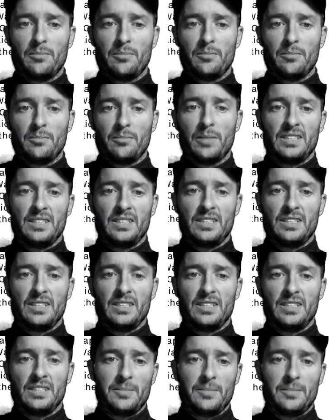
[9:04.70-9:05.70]
published
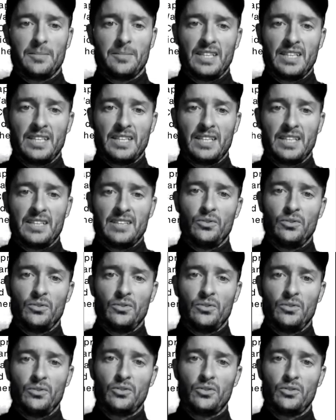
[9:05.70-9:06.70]
in December 10th,
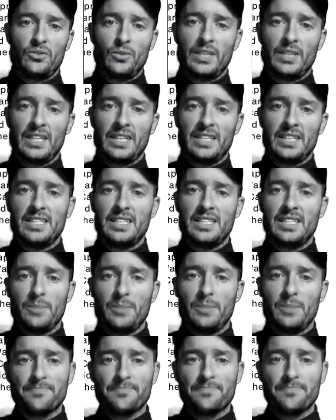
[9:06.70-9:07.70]

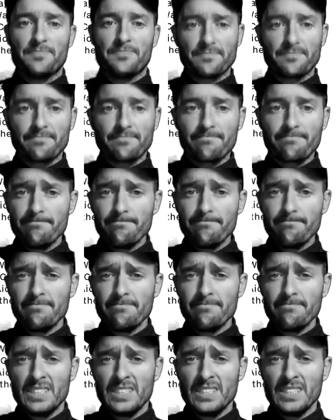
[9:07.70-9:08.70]
2019, but
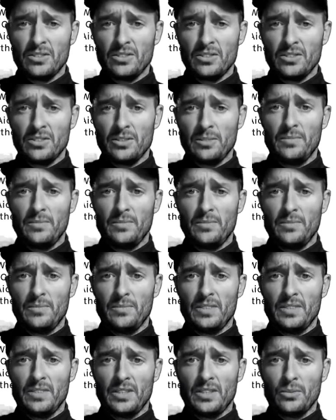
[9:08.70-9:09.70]
the
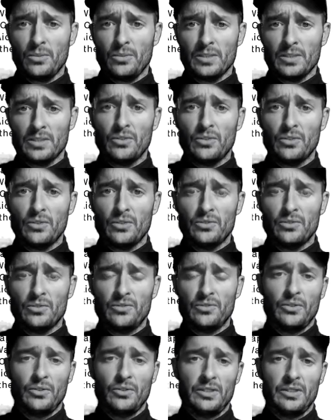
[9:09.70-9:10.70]
artwork sold
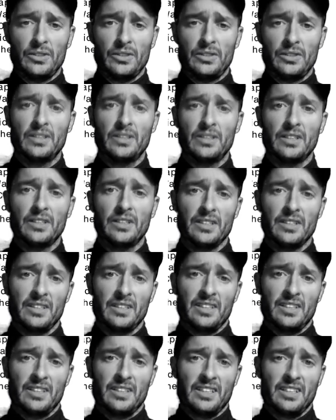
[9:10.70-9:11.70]
for
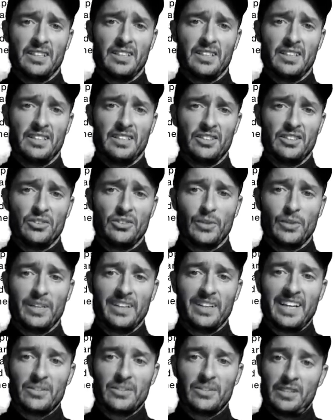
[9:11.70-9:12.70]

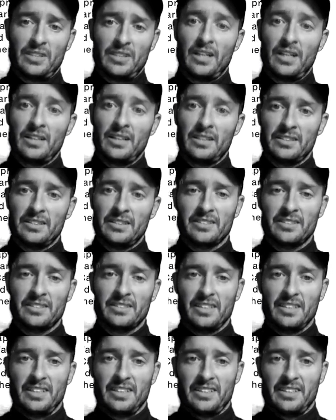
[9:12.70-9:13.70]
$120,000,
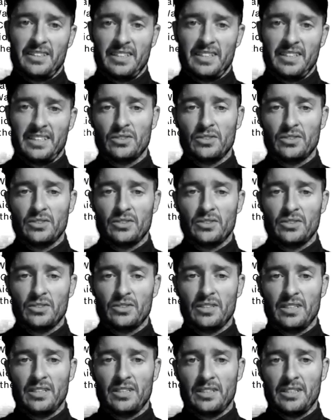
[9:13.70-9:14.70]
right? And
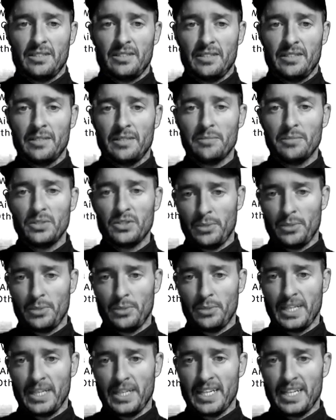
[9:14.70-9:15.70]
those numbers are
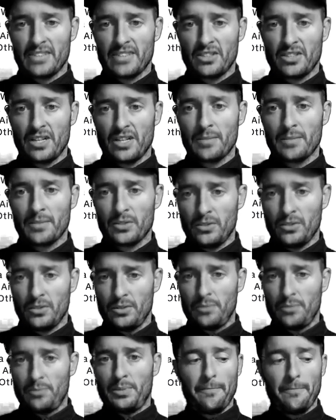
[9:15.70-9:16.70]
pretty
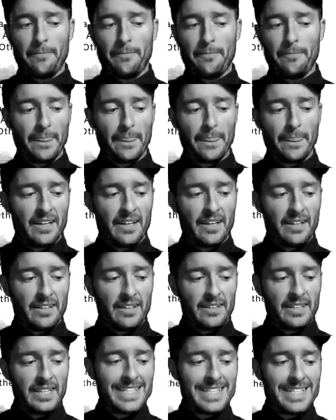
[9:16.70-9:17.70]
astronomical, but
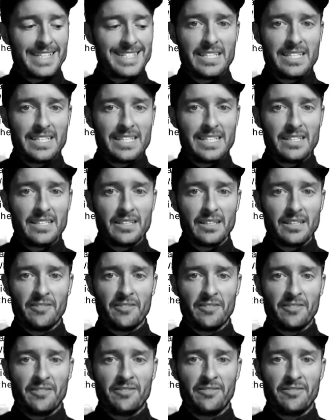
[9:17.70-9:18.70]
the idea
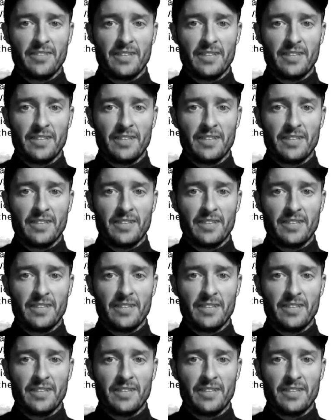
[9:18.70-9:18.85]
of